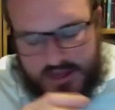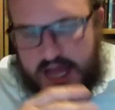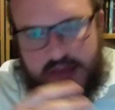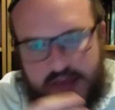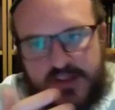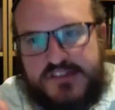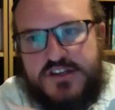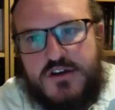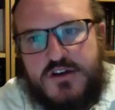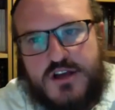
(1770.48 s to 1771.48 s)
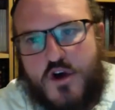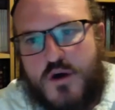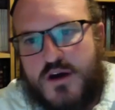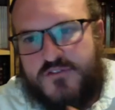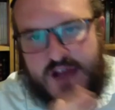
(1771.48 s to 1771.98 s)
This year can go
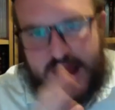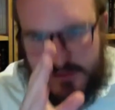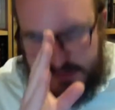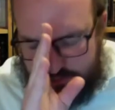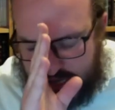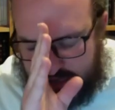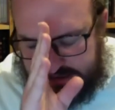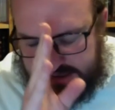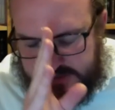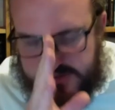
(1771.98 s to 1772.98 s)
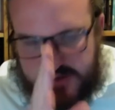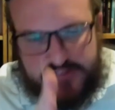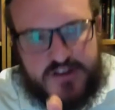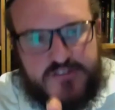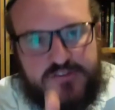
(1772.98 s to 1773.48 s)
on for hours. I'm trying to stay very,
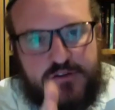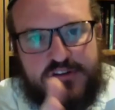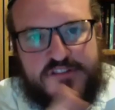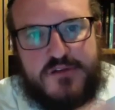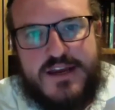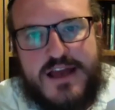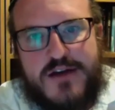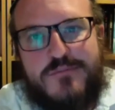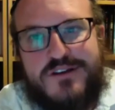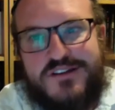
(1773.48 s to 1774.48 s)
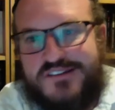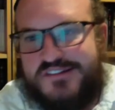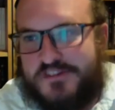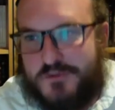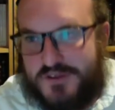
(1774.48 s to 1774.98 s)
very focused right now, and because it's
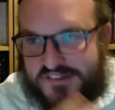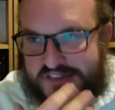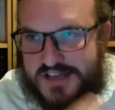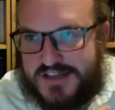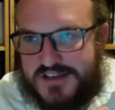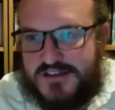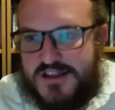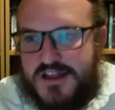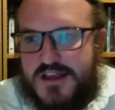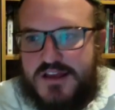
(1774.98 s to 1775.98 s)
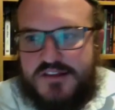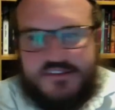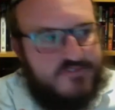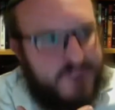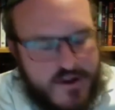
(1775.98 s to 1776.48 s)
so exciting, it's
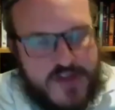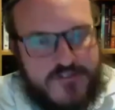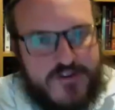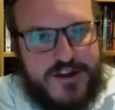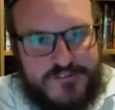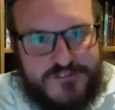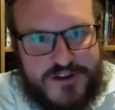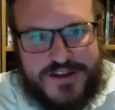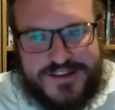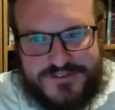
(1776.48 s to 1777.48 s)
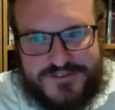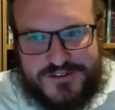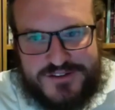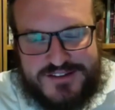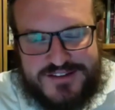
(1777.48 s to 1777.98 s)
very, very, very
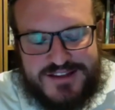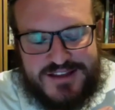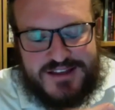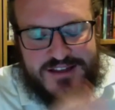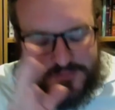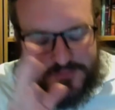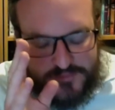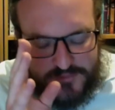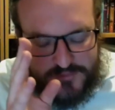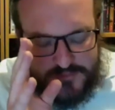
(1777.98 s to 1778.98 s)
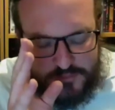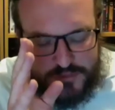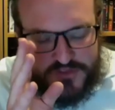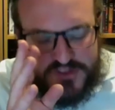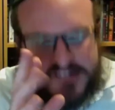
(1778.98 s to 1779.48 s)
difficult.
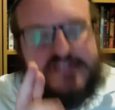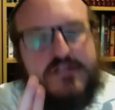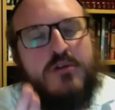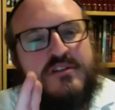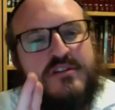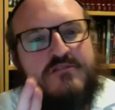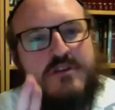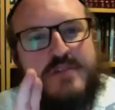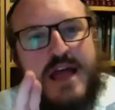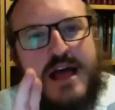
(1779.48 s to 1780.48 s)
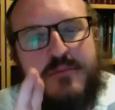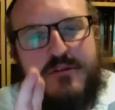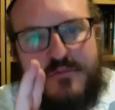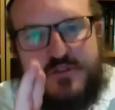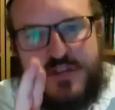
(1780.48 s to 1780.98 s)
But the souls of Reb Nachman and
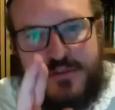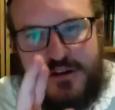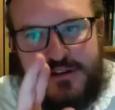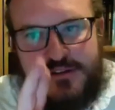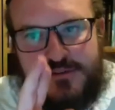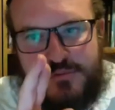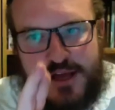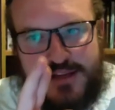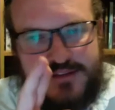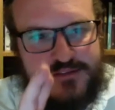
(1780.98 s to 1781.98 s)
Reb Shimon are intertwined.